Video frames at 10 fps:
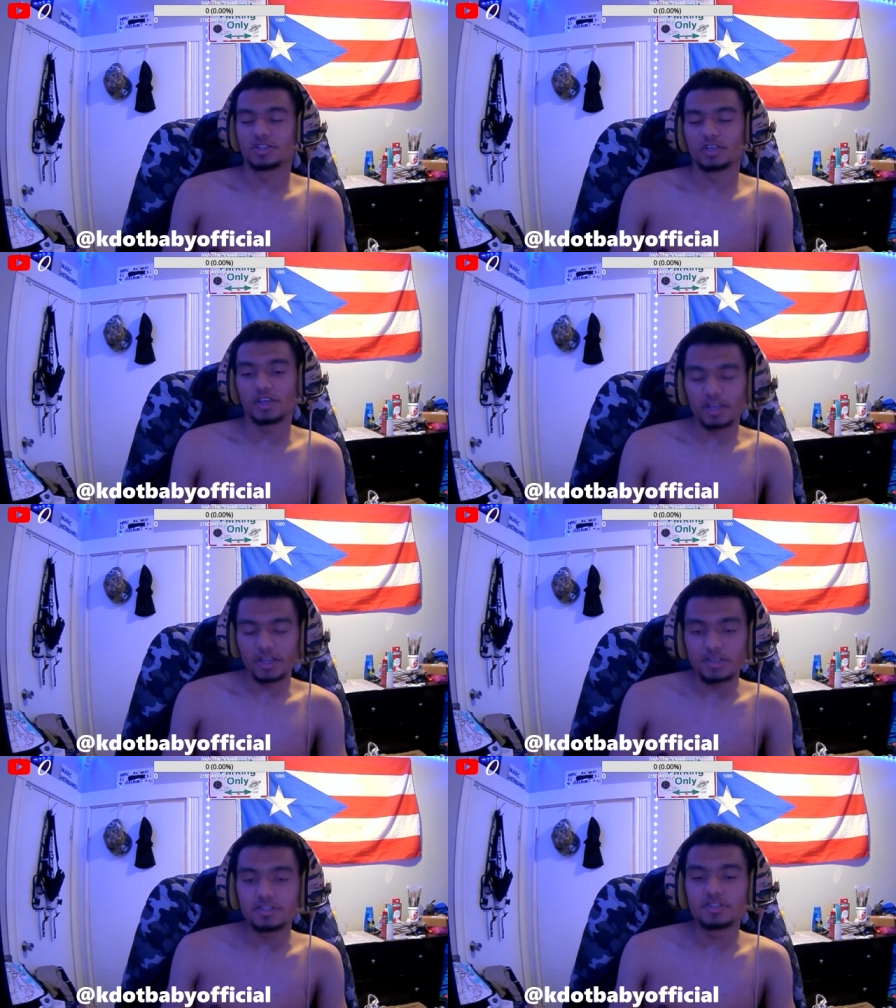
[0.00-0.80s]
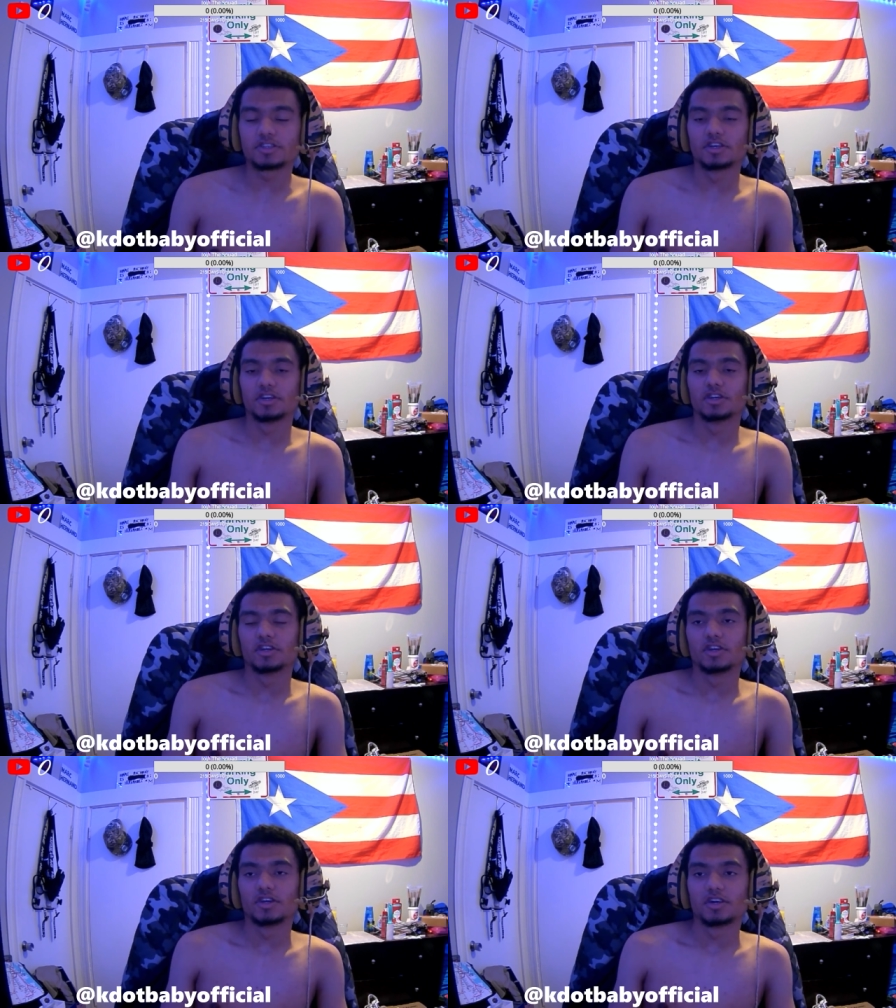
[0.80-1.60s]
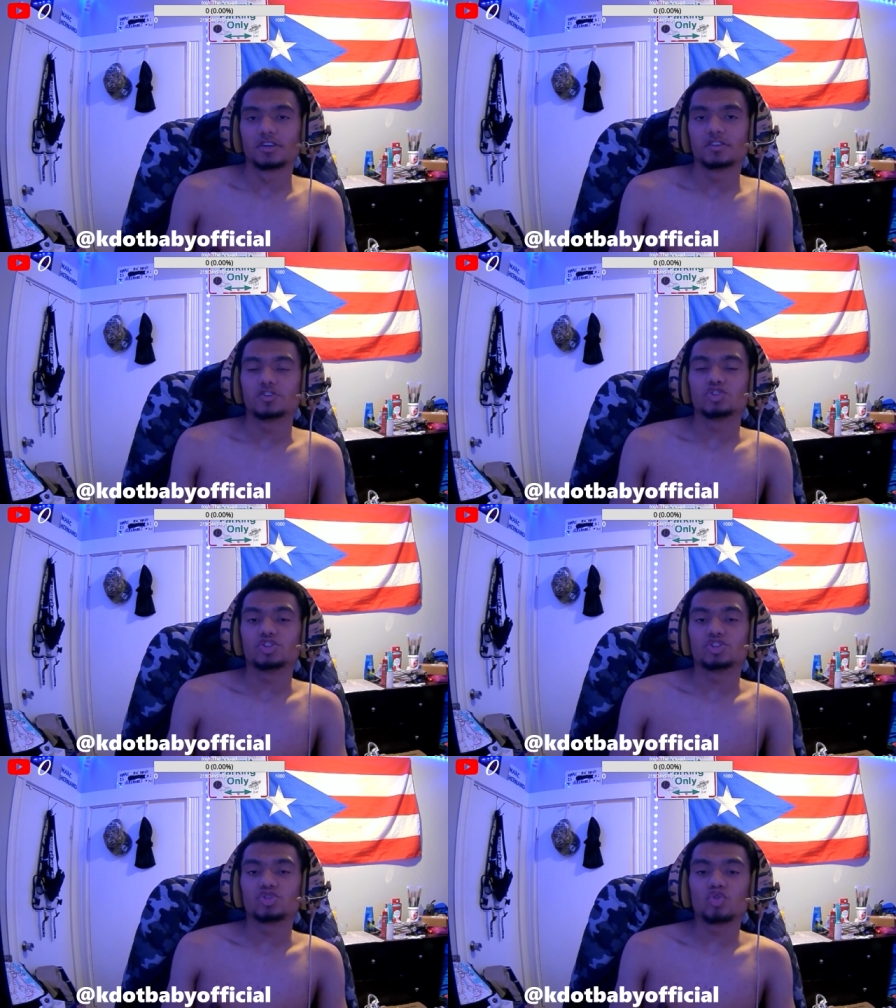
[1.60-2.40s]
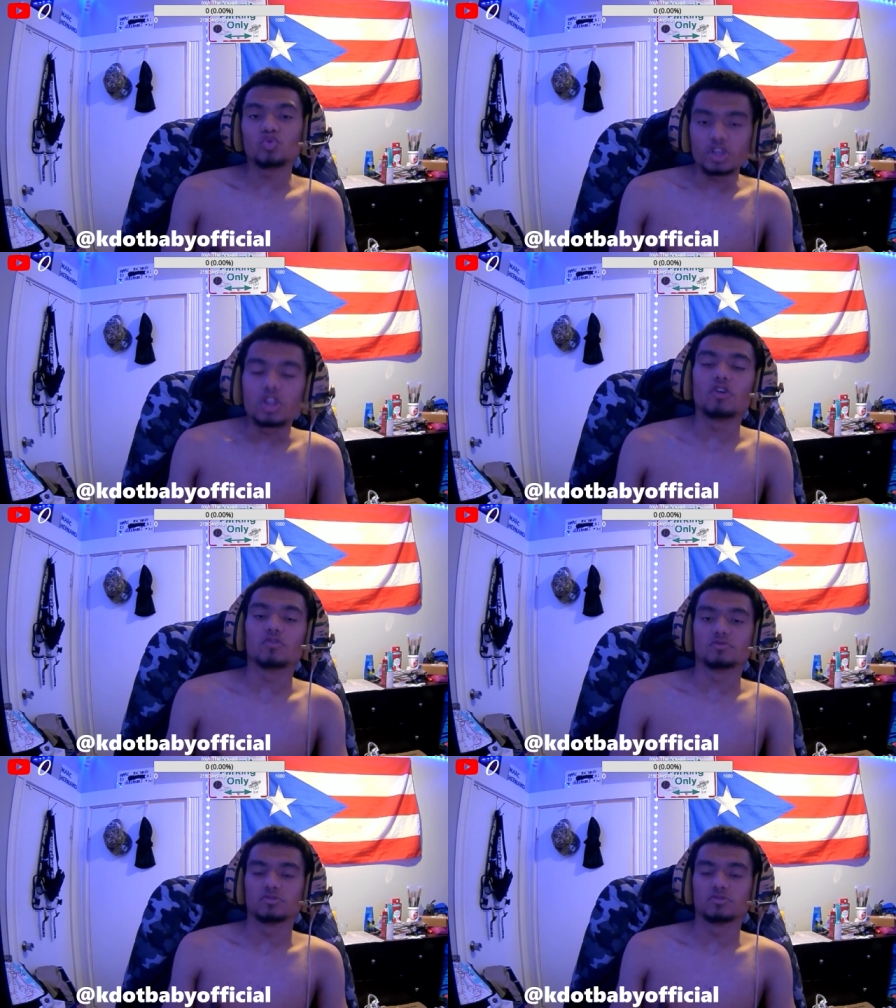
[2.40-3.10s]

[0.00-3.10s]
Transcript: is Dudeylo.